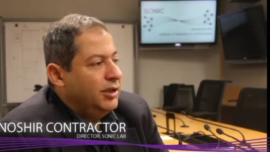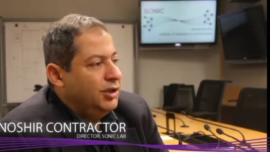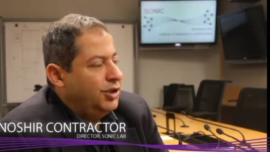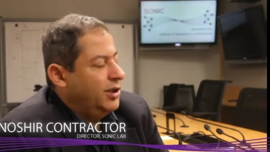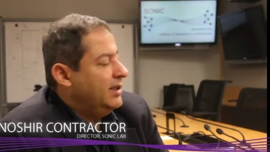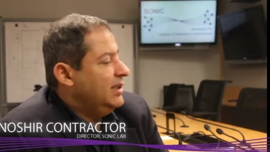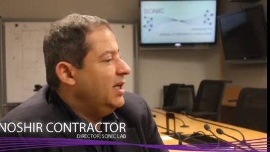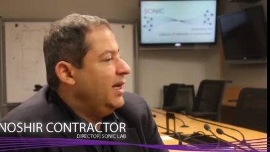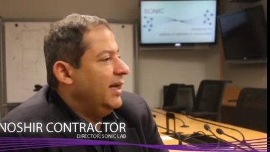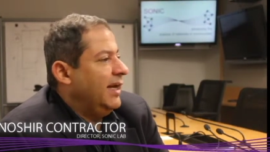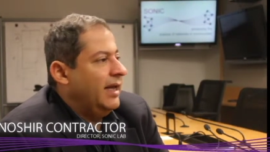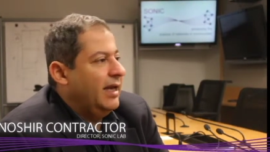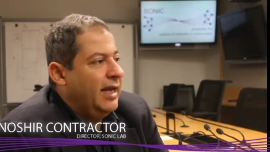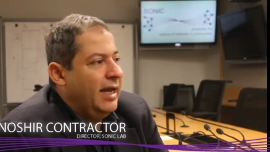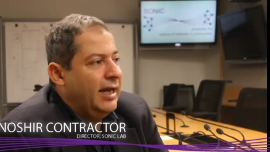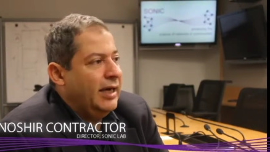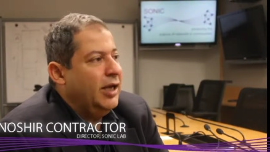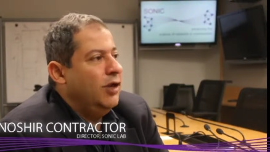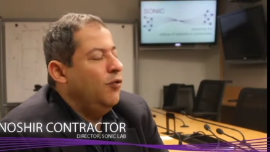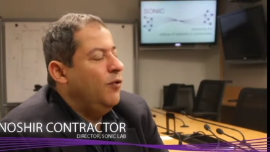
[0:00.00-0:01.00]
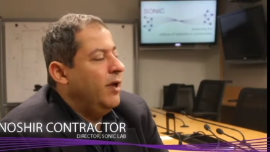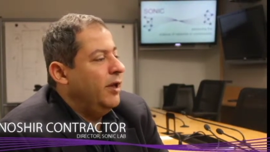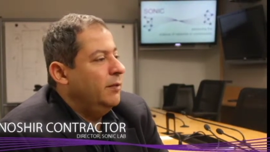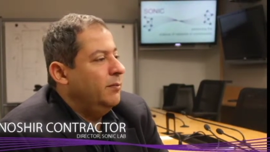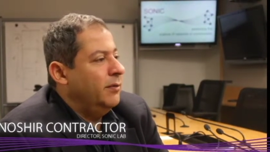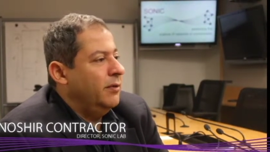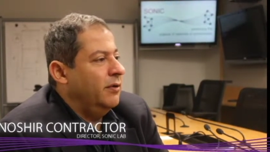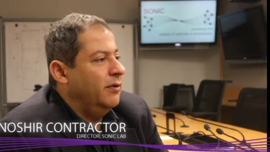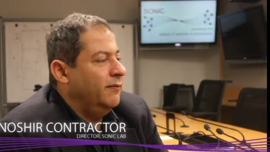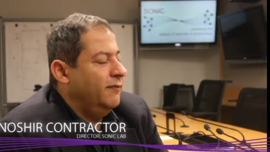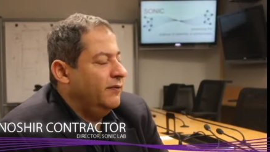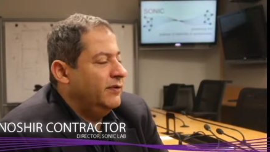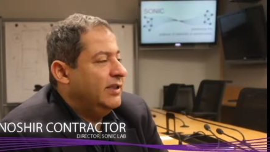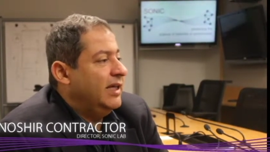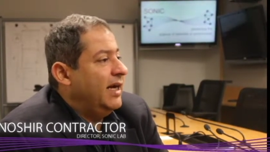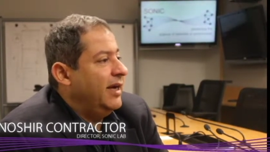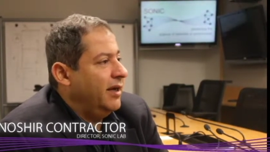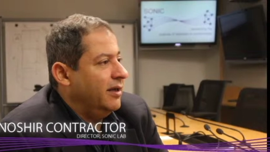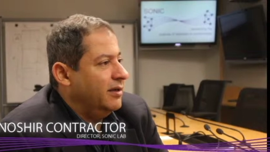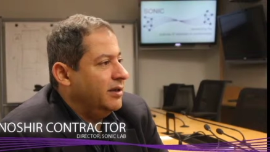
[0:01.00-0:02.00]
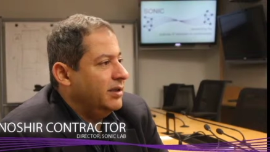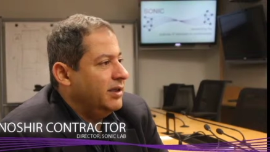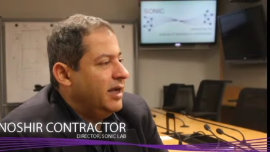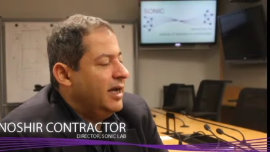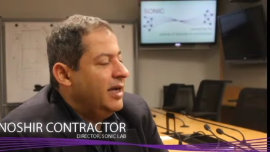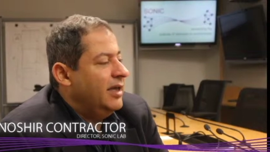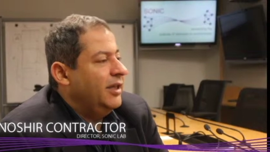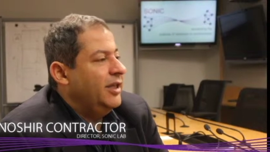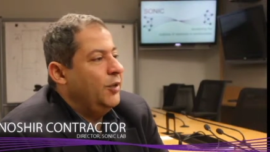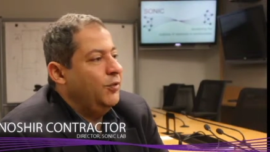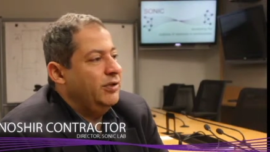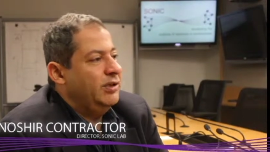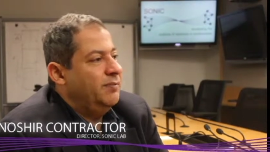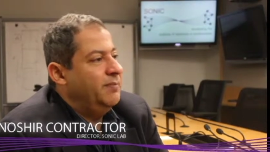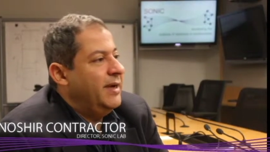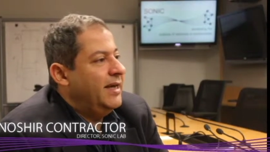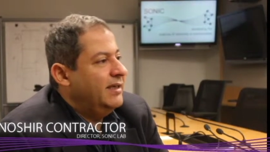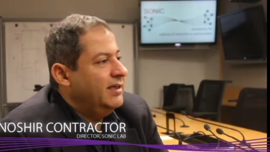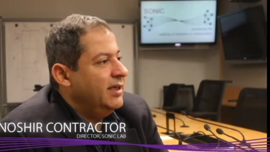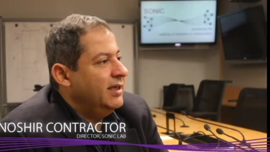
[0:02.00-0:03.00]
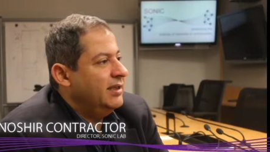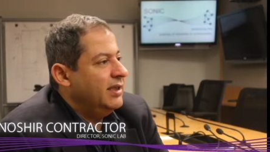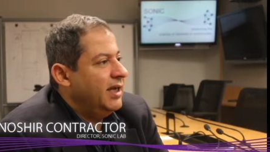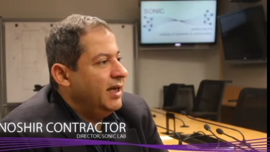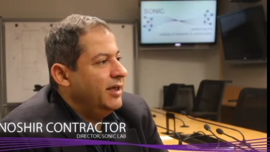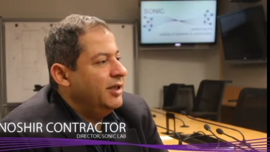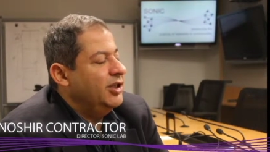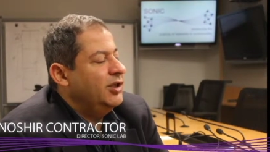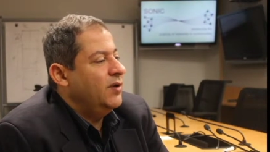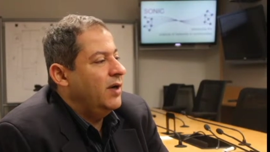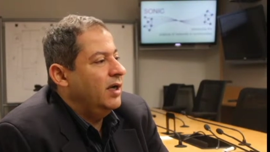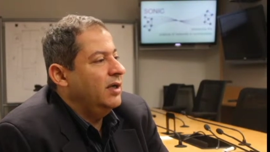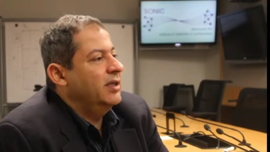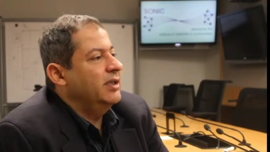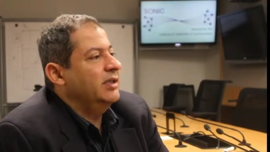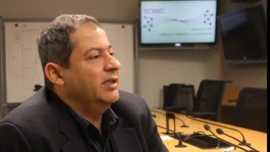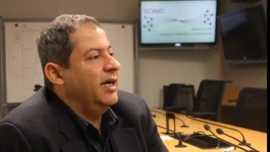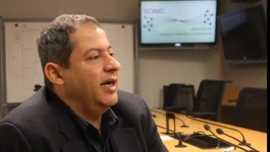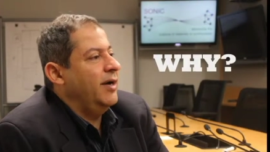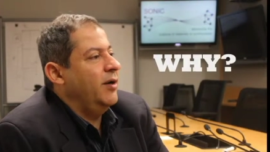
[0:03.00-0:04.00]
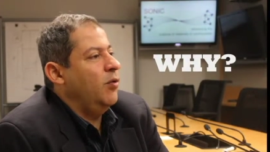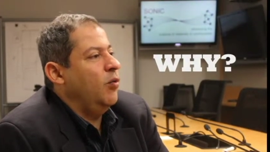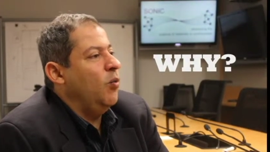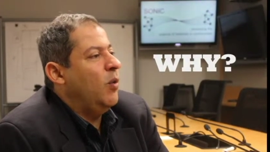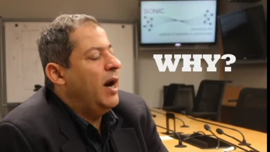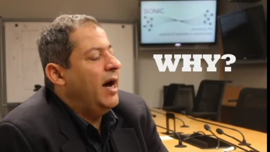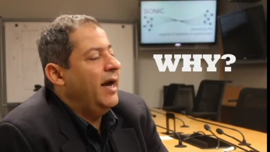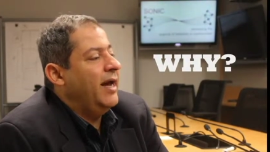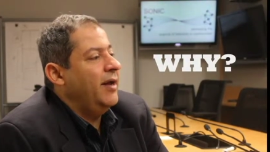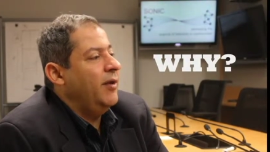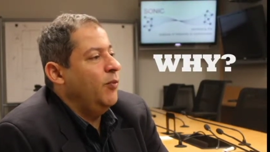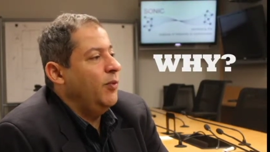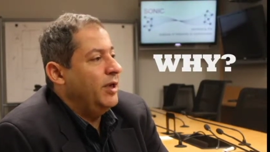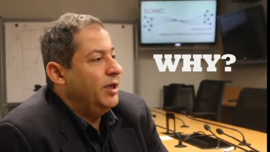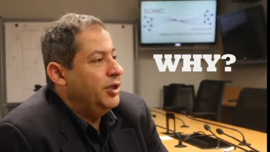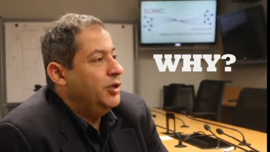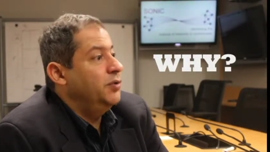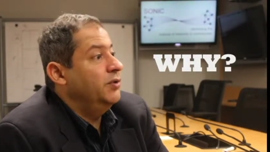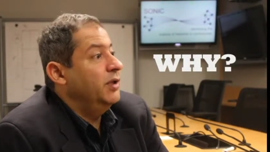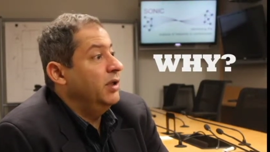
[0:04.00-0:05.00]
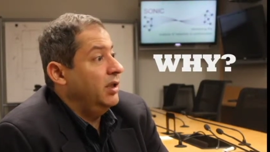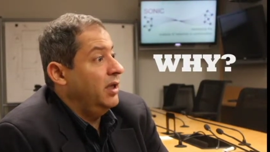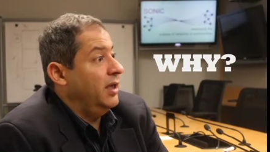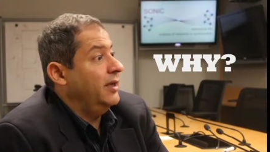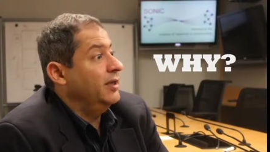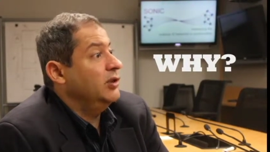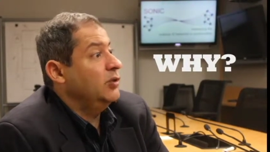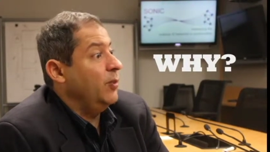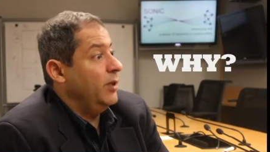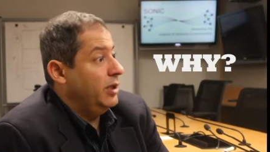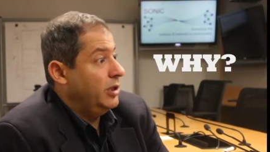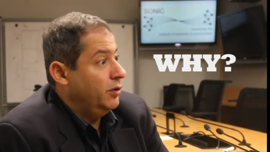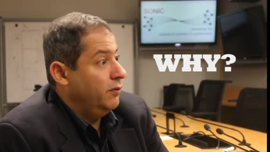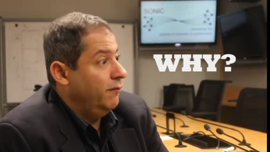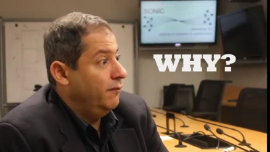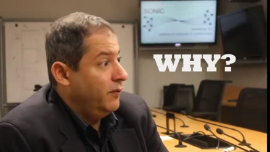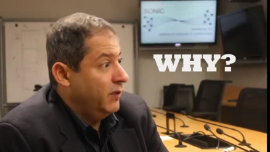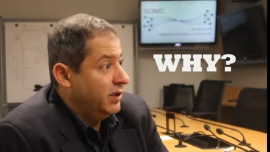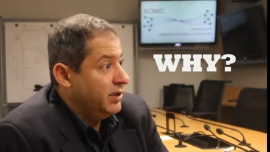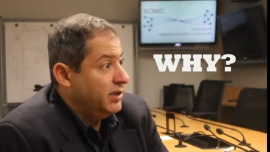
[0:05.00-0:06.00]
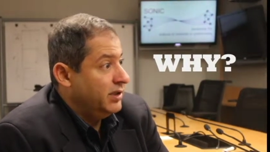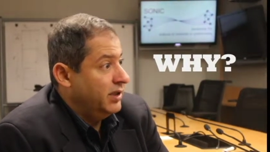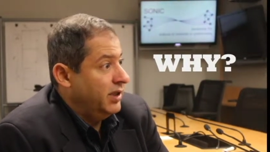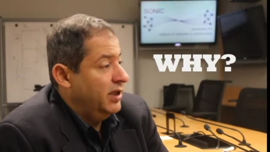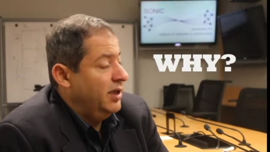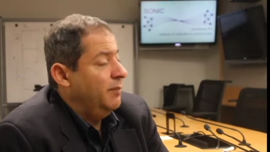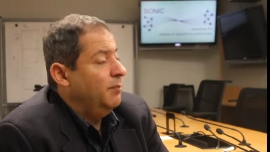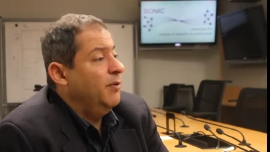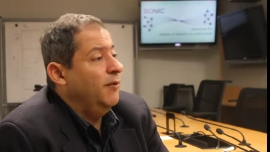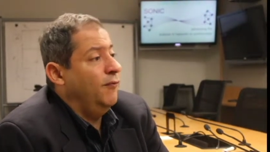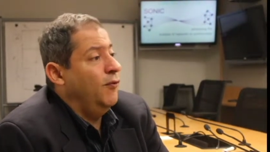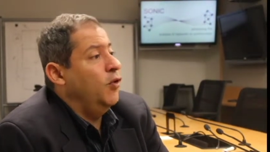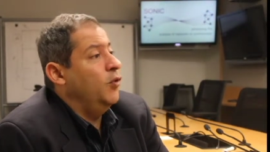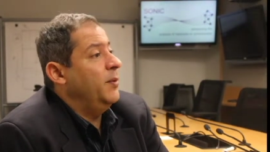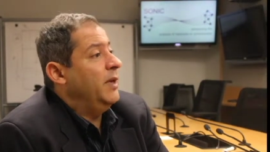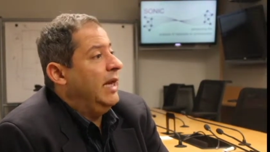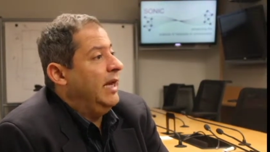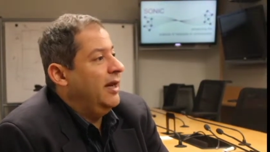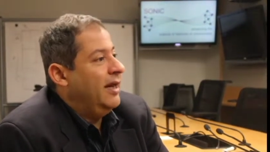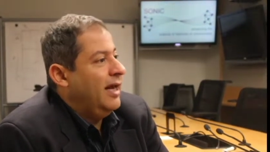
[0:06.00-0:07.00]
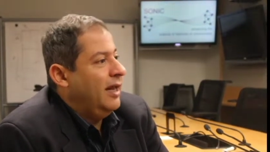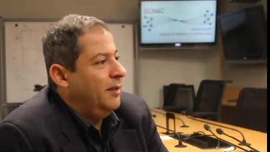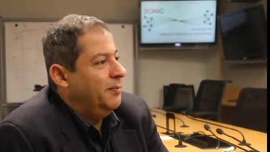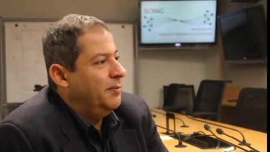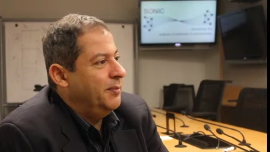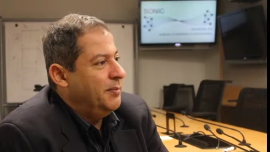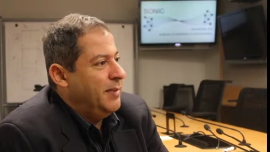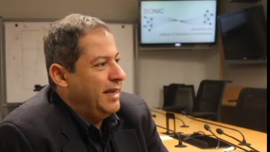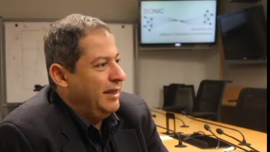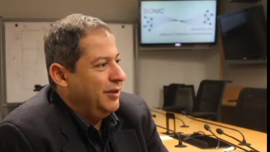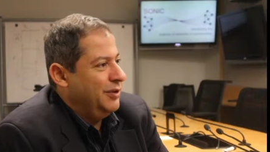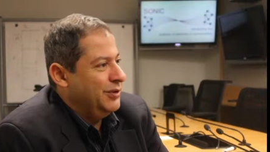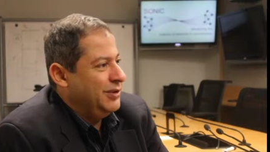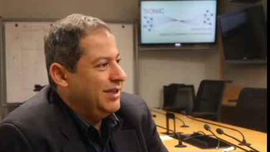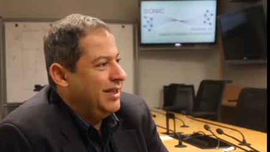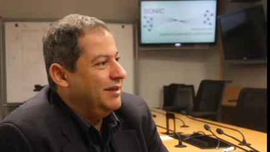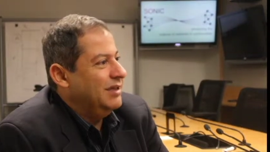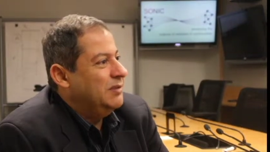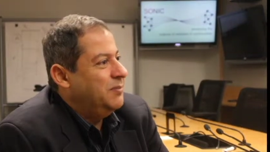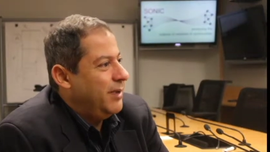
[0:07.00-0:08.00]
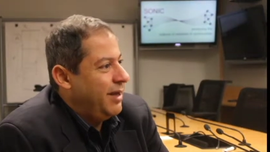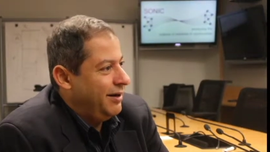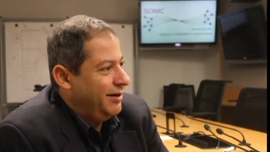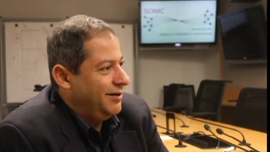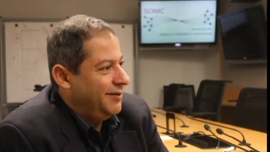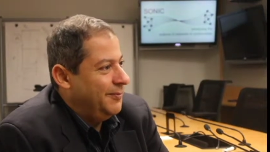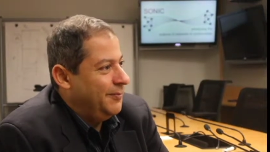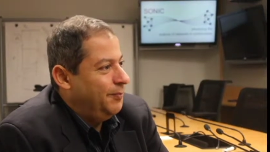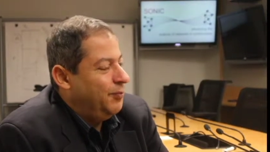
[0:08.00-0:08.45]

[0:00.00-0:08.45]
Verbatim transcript: Just like in any realm of science, there is basic science to understand why we do the things we do first before we can help make those things better.